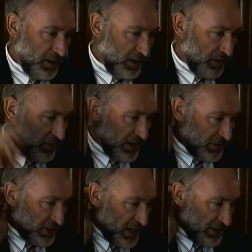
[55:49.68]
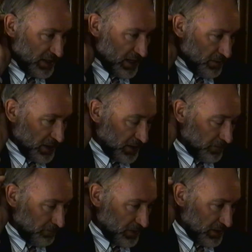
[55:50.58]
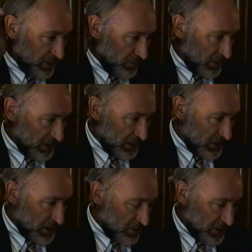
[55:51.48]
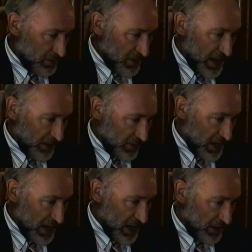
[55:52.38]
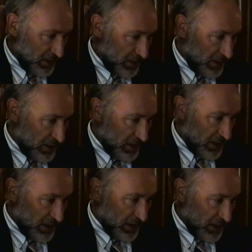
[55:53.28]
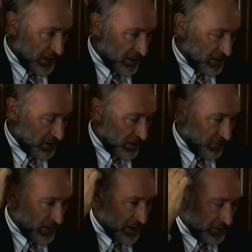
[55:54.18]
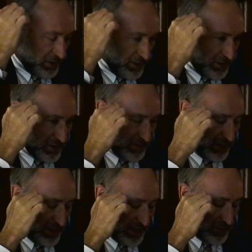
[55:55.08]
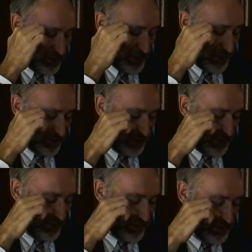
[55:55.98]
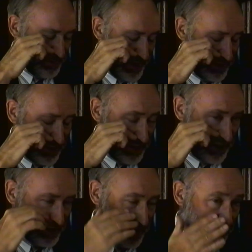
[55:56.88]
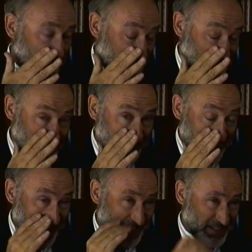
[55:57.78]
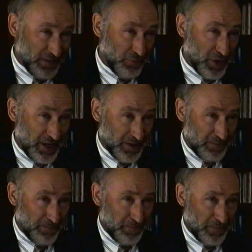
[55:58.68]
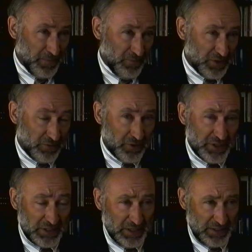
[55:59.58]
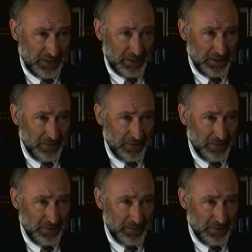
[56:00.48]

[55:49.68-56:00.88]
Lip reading: If that shot came in really low on the back of the head, and it followed a nearly straight line trajectory, you'd expect the shot to come out in his face somewhere, which of course it doesn't.